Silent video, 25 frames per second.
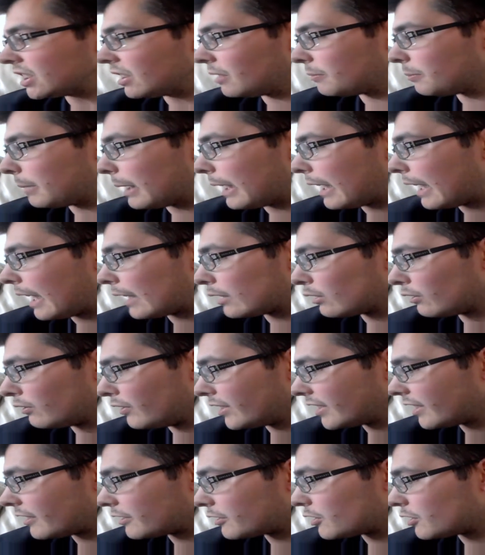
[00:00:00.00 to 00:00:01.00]
but I don't
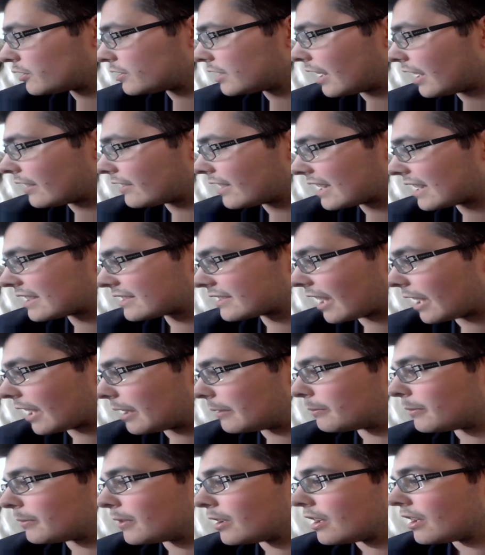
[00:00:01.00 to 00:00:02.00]
think they're doing that this
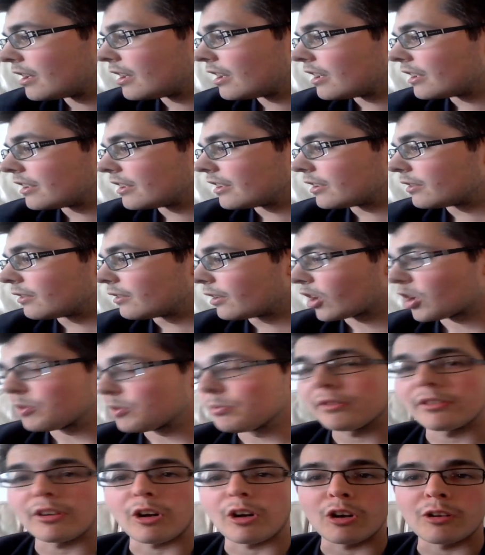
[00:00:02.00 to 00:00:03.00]
time. You know, I could
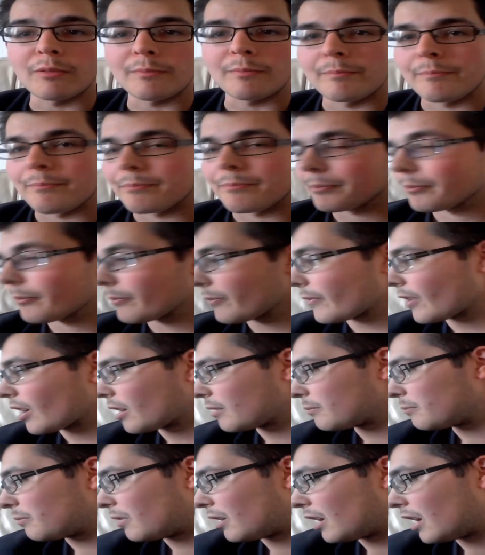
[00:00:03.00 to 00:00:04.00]
be wrong,
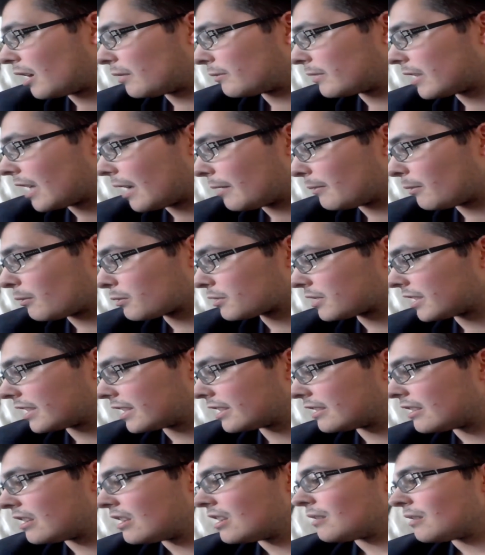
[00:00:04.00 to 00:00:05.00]
but yeah, we'll
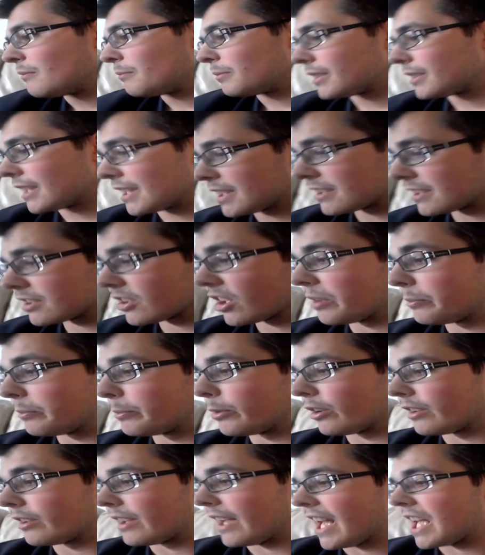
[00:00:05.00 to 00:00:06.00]
see. But this is going to
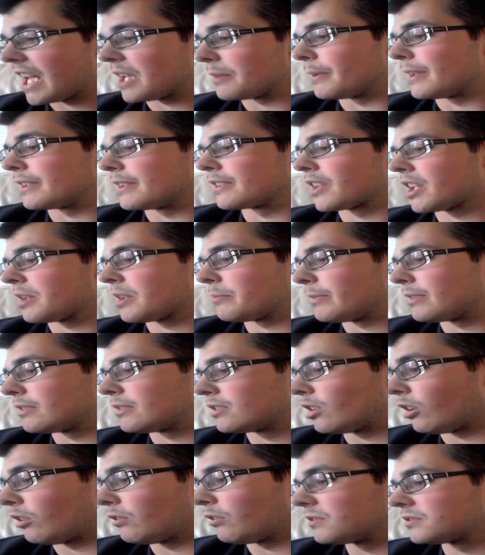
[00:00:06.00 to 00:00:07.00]
be on it anyway. It's going to be
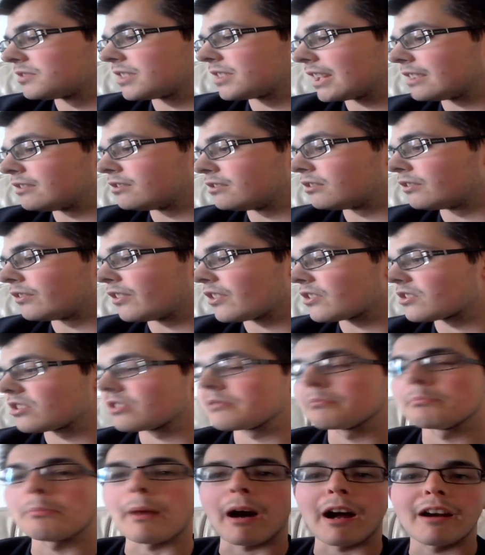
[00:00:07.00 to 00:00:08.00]
Dolph Ziggler
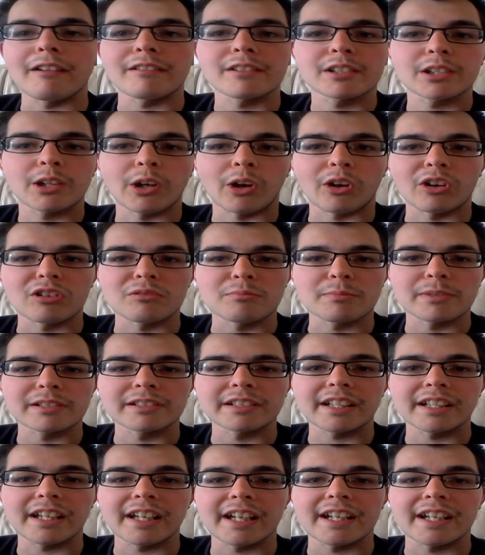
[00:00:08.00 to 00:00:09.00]
versus Baron
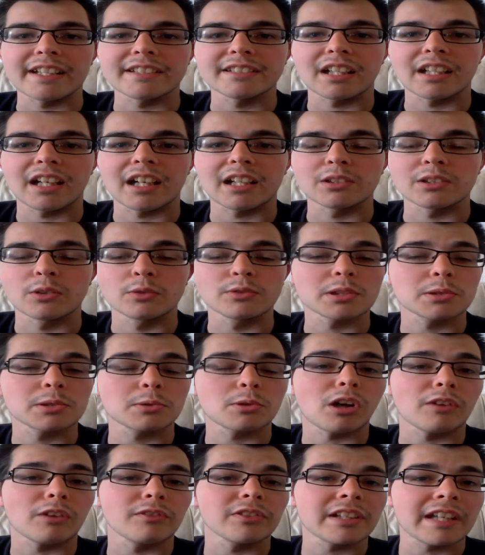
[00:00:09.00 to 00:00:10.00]
Corbin in a no
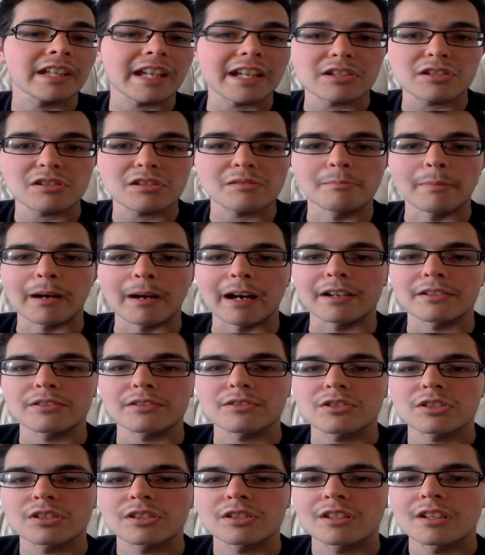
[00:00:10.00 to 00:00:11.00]
disqualification
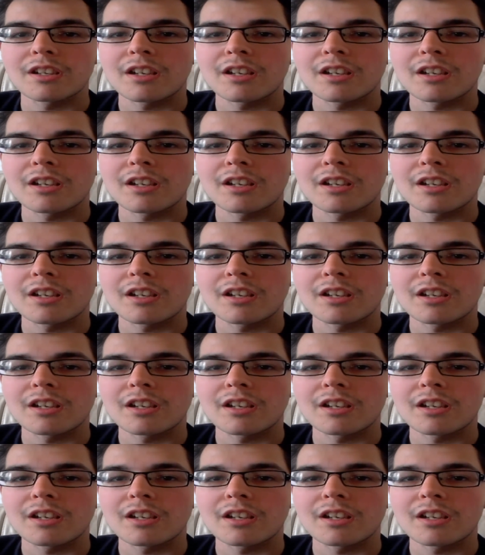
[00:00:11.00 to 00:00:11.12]
match.